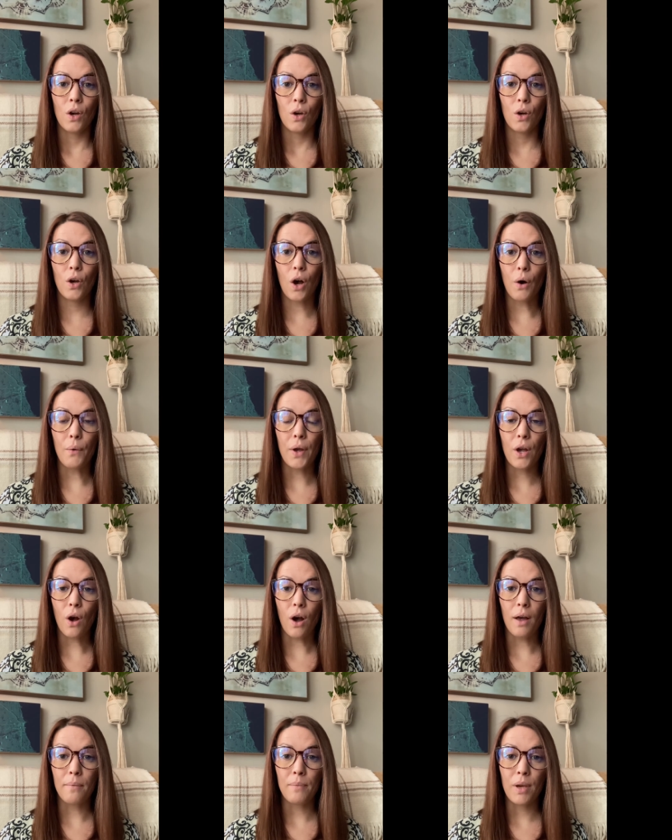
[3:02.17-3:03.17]
going
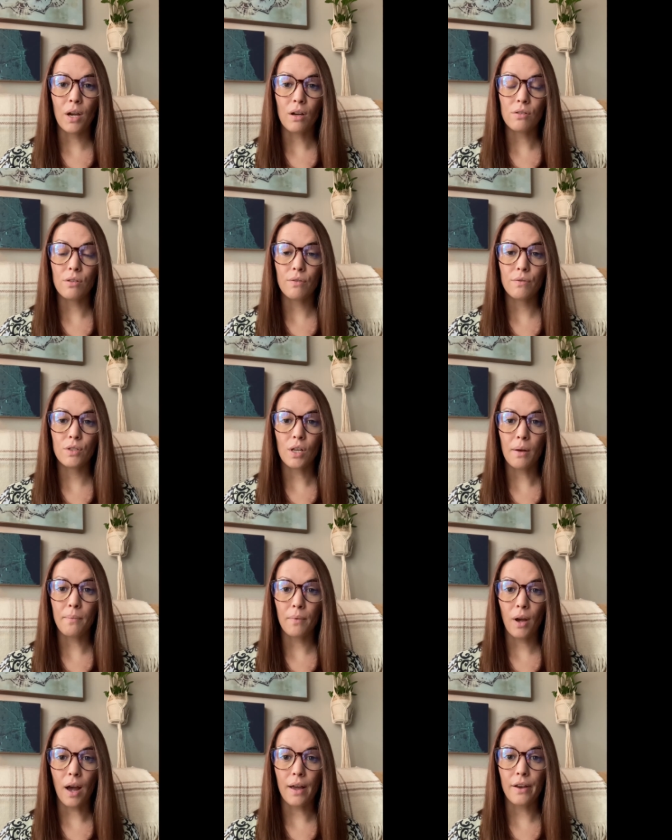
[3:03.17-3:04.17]
on because of
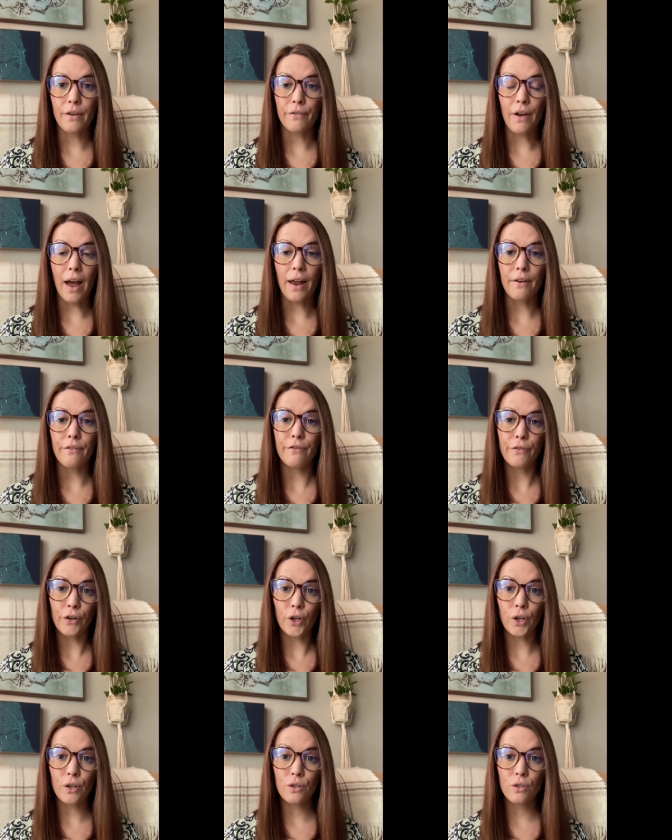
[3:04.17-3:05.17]
some kind of
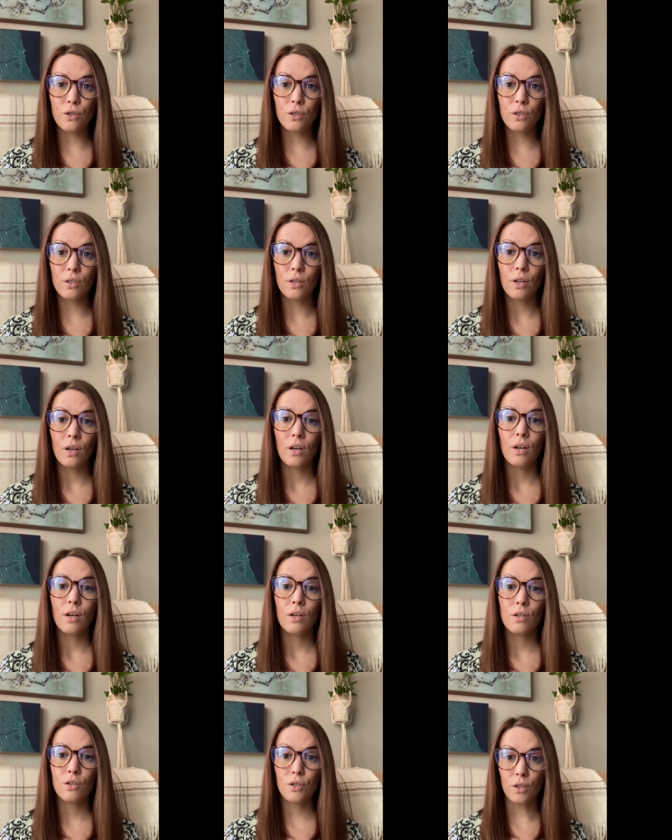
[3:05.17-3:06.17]
adverse
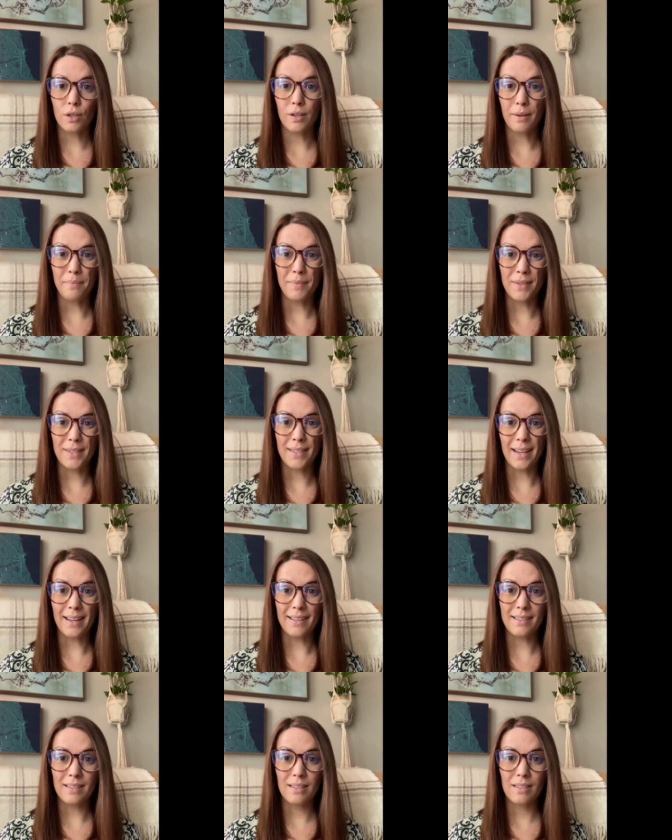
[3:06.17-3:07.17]

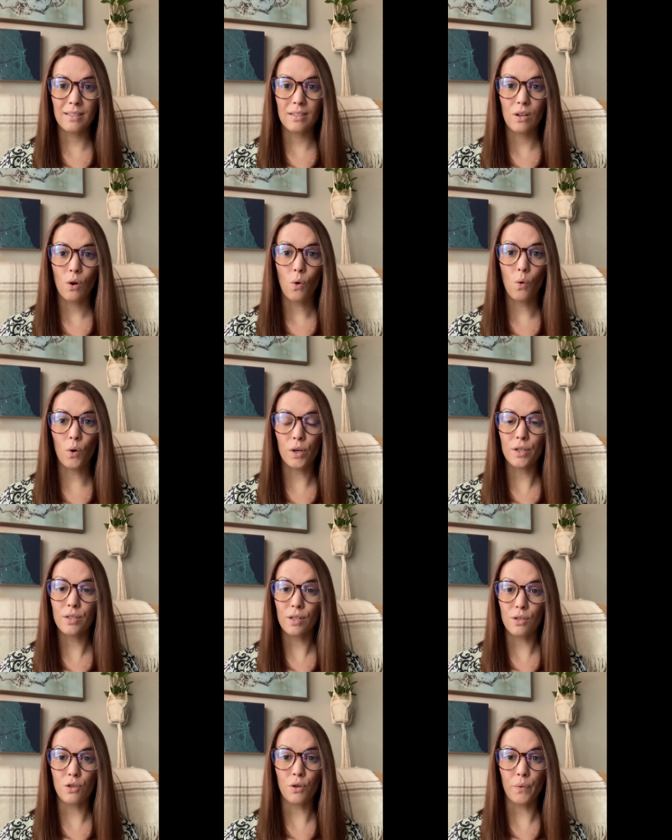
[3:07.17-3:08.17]
circumstance or
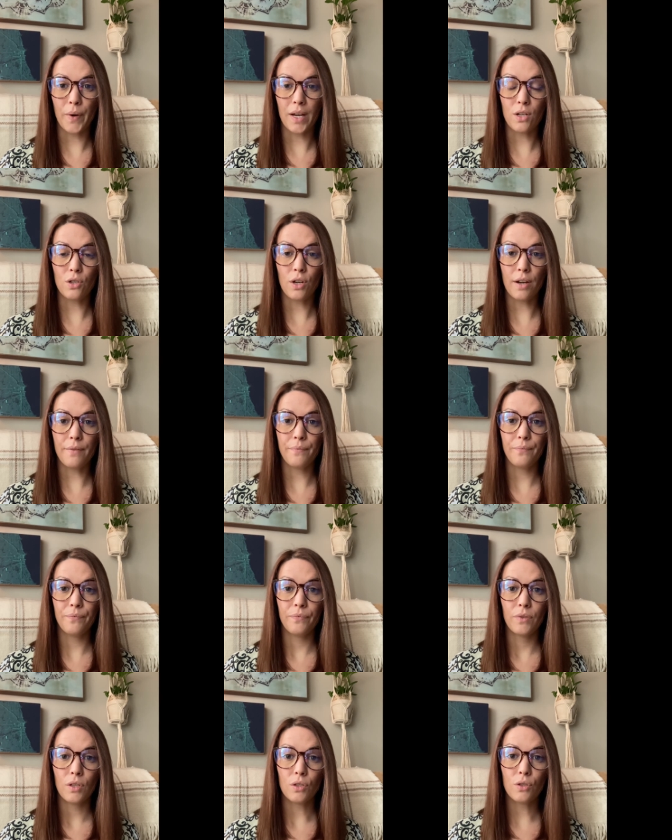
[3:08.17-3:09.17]
situation.
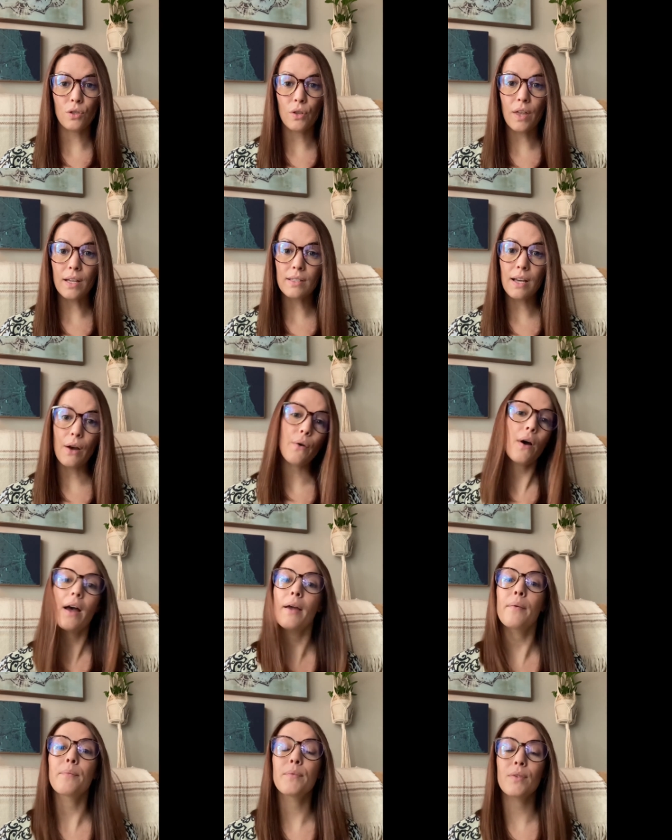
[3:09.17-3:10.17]
So that's how
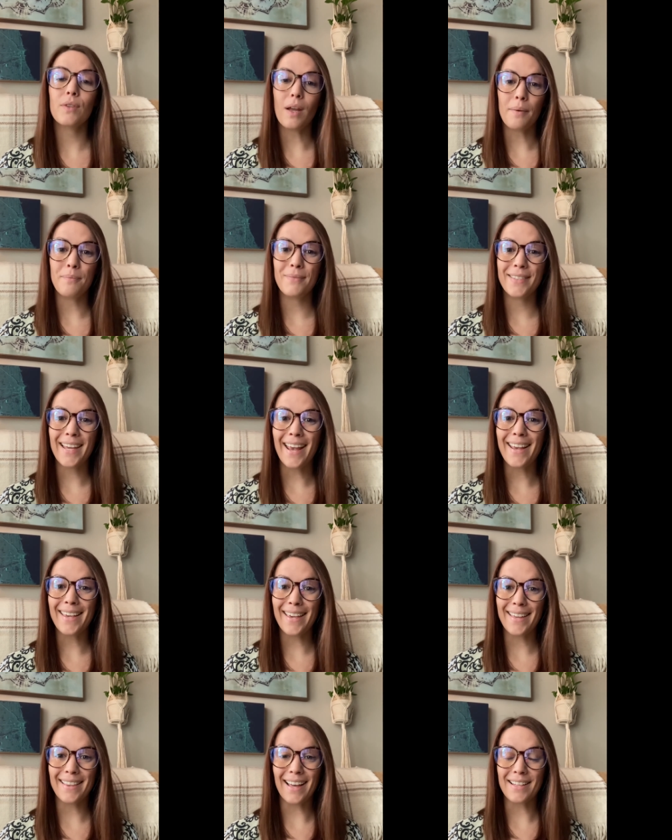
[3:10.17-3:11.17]
I'm, I'm
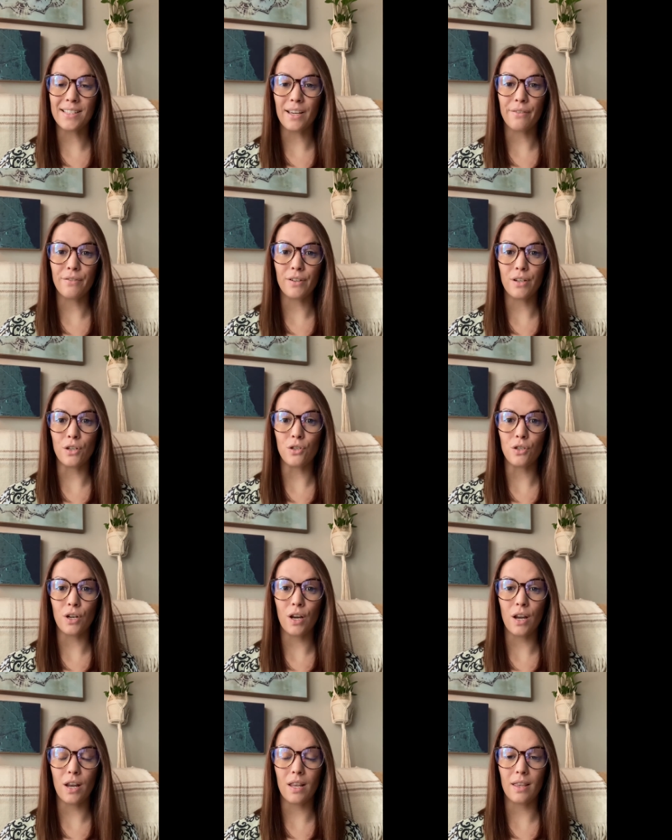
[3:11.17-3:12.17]
taking that
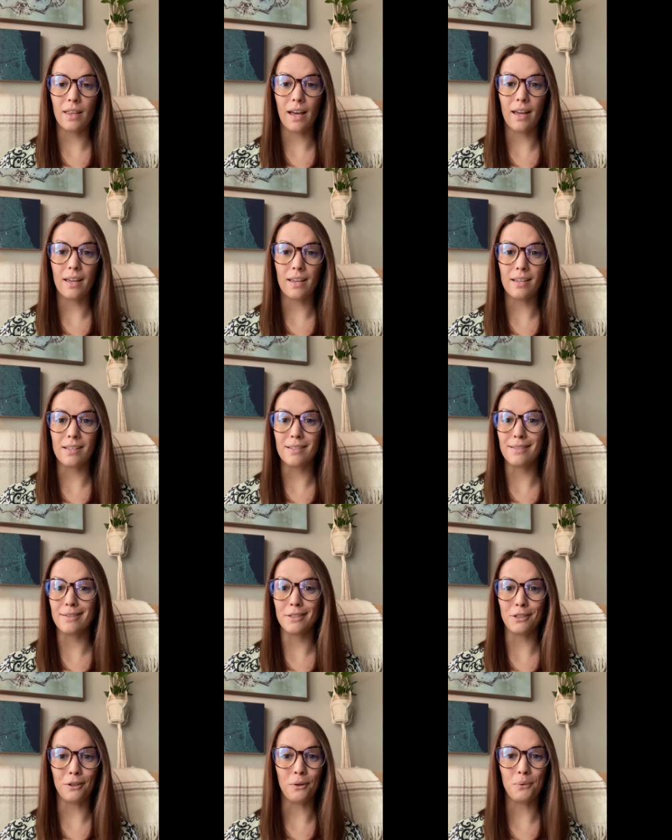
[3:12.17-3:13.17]
definition that is,
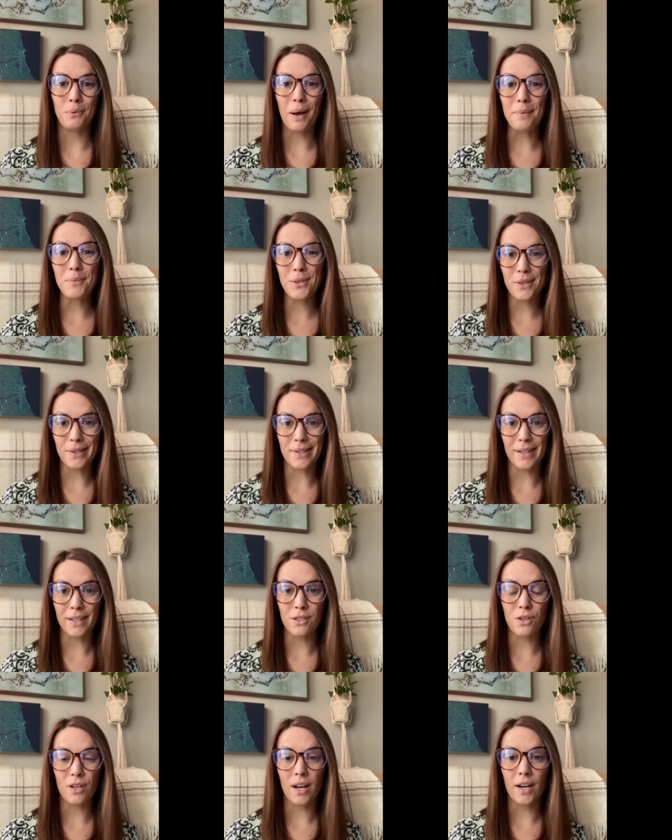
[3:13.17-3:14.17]
you know, Webster
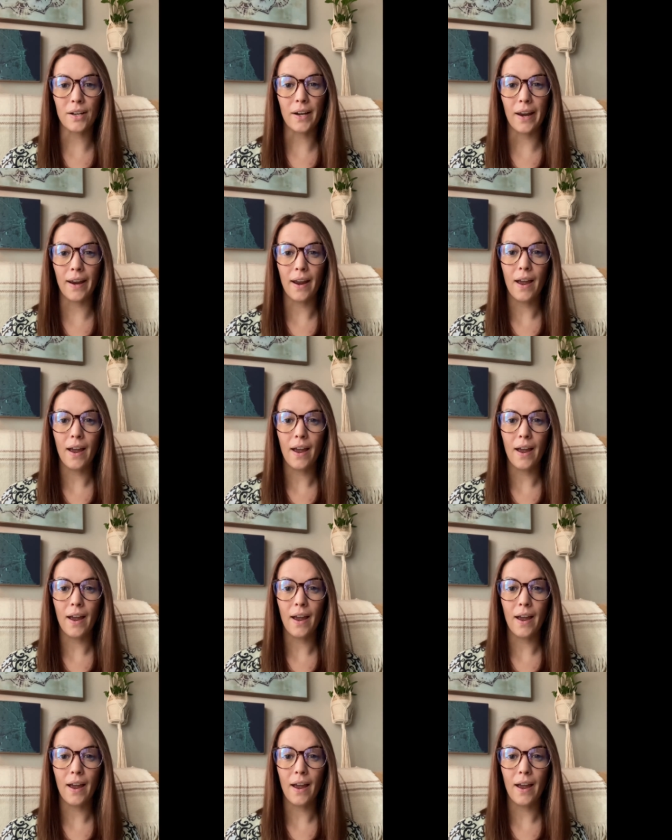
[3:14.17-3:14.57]
Dictionary,